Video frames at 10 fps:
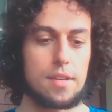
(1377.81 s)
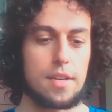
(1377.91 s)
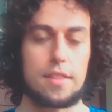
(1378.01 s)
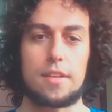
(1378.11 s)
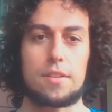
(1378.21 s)

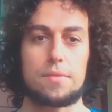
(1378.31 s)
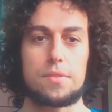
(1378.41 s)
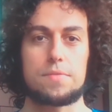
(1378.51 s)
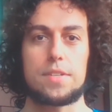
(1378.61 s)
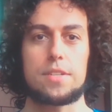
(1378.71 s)
at the end of
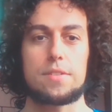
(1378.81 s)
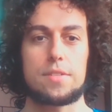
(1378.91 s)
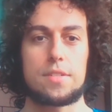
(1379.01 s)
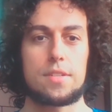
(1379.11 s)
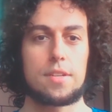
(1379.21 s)
those
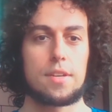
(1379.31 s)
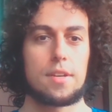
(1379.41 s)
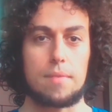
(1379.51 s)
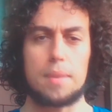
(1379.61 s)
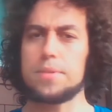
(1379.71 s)
videos.
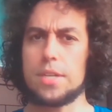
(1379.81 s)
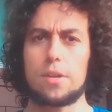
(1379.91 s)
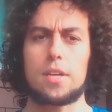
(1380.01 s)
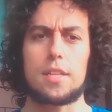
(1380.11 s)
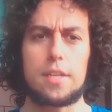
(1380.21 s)
I'm
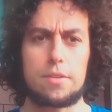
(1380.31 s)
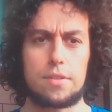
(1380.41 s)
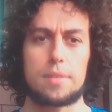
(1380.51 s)
Diego Caleiro.